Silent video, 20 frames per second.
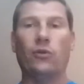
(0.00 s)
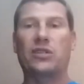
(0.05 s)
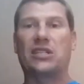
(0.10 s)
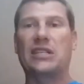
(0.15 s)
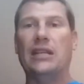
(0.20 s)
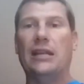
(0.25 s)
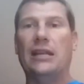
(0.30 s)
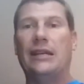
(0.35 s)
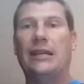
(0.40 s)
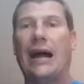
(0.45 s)

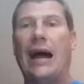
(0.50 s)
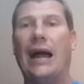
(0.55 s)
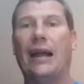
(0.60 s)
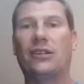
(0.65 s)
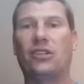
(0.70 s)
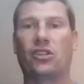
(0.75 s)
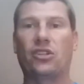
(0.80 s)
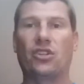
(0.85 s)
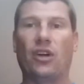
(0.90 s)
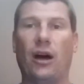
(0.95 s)
sit in the
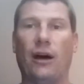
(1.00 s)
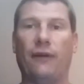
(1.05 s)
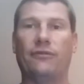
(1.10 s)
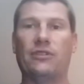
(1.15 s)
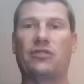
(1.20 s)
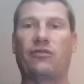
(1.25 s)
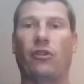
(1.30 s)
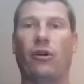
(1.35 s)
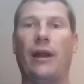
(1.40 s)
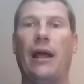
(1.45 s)
doctor's
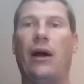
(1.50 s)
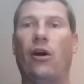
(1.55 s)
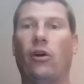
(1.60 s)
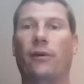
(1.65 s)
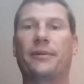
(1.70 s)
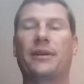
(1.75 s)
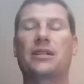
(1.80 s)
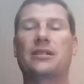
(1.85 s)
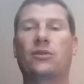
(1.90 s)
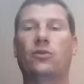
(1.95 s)
office for an hour
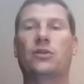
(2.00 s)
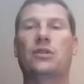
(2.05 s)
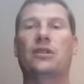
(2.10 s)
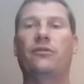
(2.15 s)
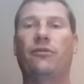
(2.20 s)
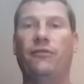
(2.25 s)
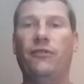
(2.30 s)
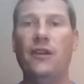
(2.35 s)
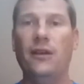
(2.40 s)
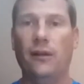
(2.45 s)
because I
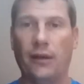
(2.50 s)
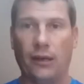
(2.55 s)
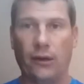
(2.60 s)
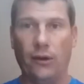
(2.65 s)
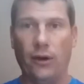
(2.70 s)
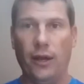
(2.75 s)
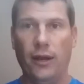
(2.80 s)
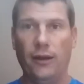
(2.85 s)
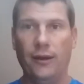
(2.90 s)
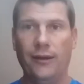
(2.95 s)
wasn't feeling
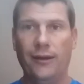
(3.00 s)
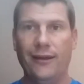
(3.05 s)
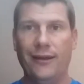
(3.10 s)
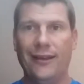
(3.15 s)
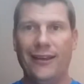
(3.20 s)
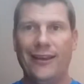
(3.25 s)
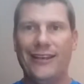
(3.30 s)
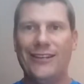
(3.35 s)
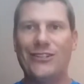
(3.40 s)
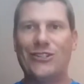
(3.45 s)
good.
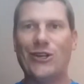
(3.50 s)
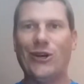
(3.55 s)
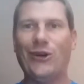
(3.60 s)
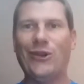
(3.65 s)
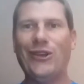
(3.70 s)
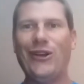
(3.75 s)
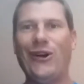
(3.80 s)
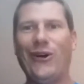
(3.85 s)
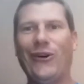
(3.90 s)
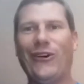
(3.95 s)
So,
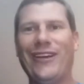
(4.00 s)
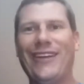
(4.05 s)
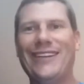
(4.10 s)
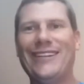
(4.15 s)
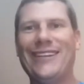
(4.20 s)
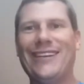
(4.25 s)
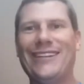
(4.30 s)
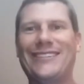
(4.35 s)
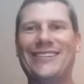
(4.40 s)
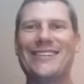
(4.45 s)

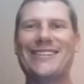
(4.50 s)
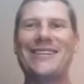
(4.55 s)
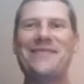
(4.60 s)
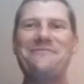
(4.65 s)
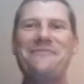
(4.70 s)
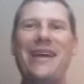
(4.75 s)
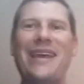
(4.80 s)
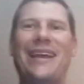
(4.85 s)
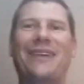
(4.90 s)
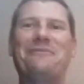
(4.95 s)
it
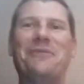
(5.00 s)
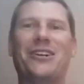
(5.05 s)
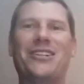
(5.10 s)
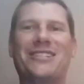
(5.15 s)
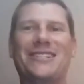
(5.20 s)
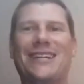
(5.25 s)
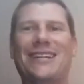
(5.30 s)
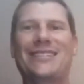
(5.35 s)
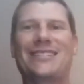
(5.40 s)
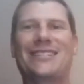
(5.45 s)
doesn't make much
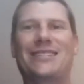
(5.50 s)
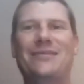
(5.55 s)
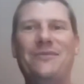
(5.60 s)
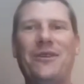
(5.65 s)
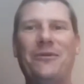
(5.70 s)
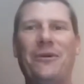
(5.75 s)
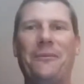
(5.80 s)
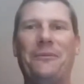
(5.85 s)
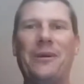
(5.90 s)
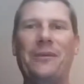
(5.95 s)
sense to
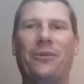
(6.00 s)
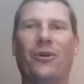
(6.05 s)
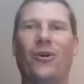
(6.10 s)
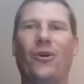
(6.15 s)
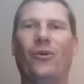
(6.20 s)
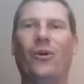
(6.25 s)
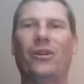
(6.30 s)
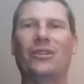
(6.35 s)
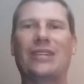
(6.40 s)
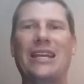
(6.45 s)
me when people
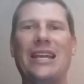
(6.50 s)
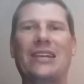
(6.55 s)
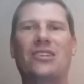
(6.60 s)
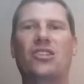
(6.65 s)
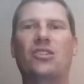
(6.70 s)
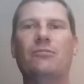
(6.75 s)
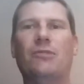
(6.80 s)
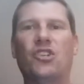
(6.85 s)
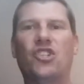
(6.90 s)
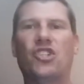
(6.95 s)
go, well, it takes
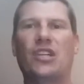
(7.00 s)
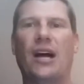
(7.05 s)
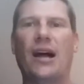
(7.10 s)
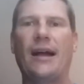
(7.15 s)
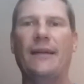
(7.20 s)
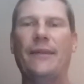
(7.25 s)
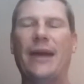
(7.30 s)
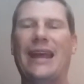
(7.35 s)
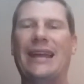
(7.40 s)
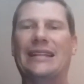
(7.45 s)
too much
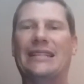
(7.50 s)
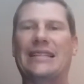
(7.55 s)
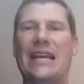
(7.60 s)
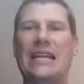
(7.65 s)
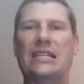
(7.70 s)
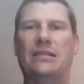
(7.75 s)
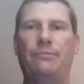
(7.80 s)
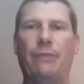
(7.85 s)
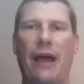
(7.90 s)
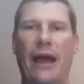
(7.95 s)
time and it
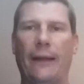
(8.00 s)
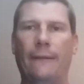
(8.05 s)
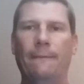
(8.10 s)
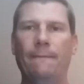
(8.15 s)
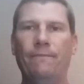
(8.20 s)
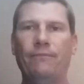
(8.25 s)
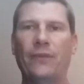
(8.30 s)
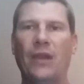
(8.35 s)
tastes bad.